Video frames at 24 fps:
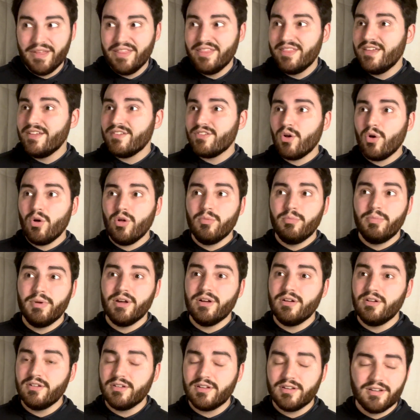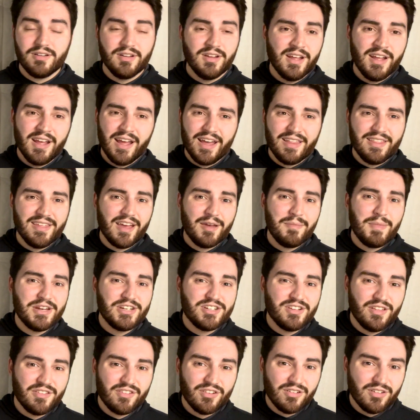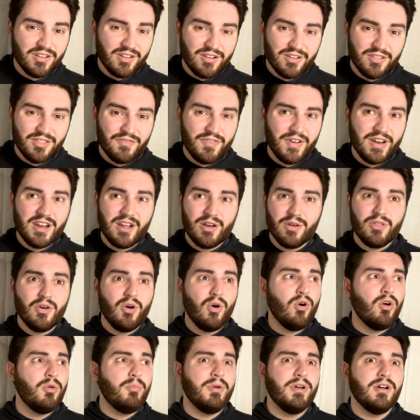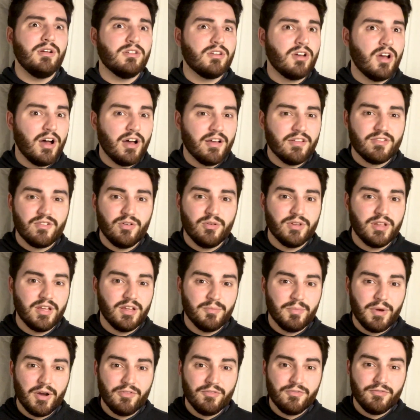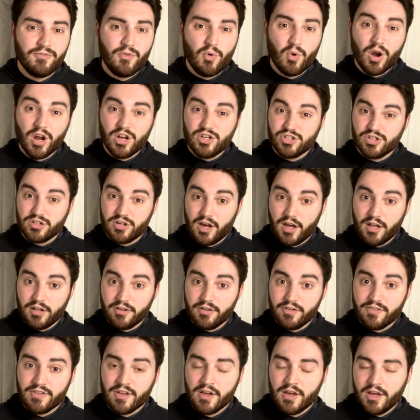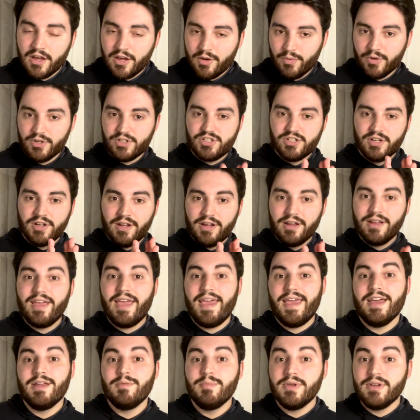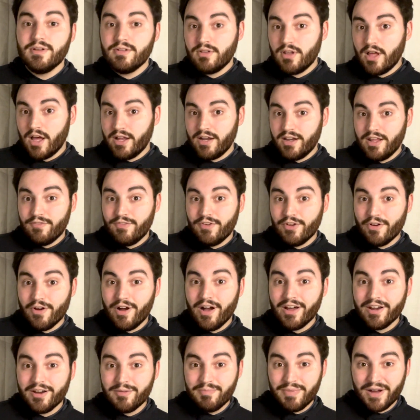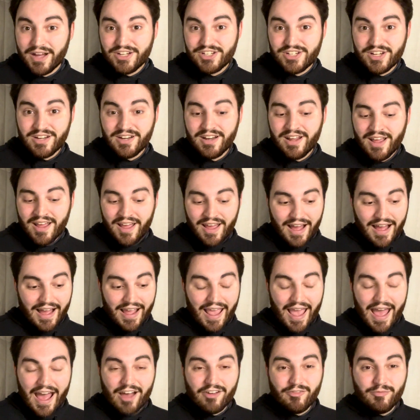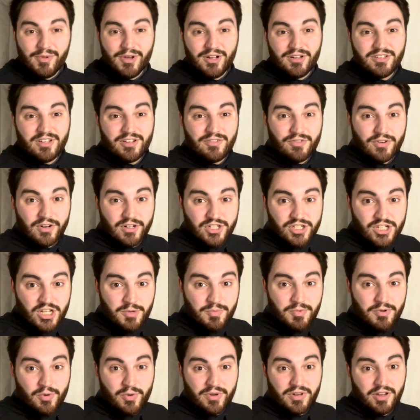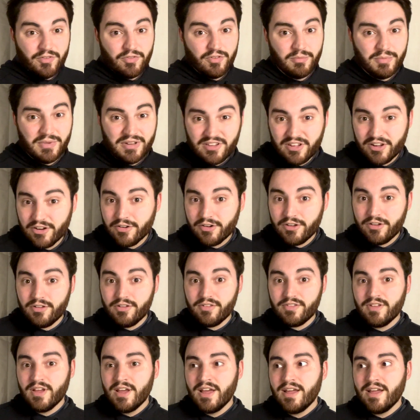This whole build, I think I mentioned this earlier in the video, the whole build cost only about $400, which can be a lot if you're on a budget. I have built it for cheaper with different materials.